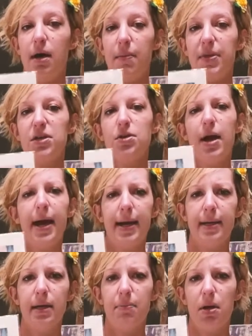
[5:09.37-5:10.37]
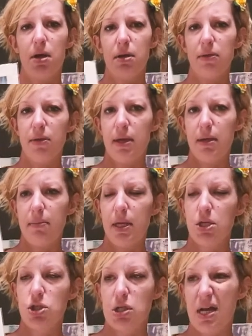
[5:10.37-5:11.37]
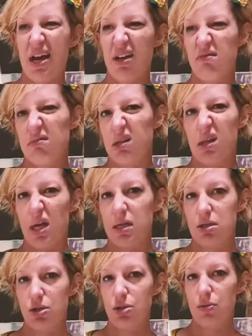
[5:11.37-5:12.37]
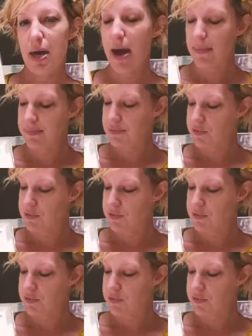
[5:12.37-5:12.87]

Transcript: then you're hiding part of the image, and I don't really like to do that.